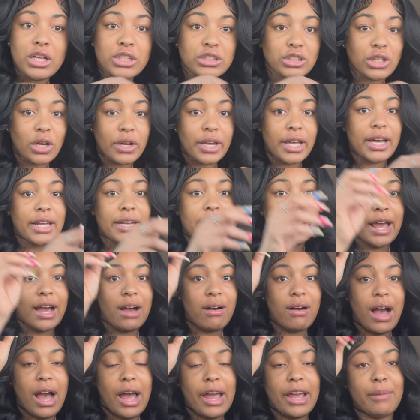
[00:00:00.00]
So yeah, now
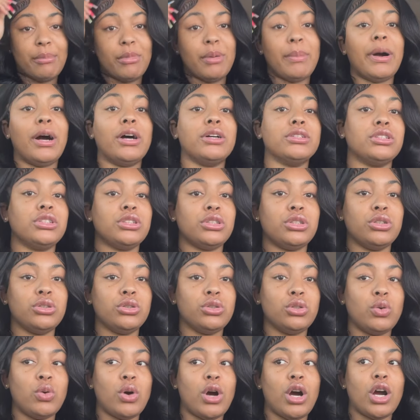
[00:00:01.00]
I am about
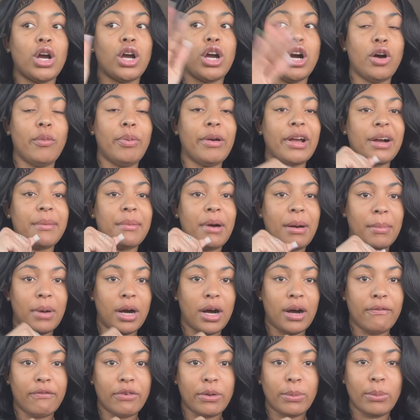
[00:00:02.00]
to go pick up my
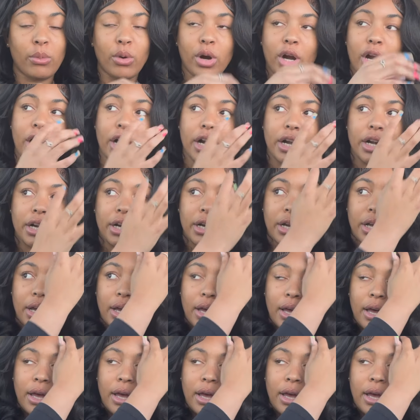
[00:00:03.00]
mom from work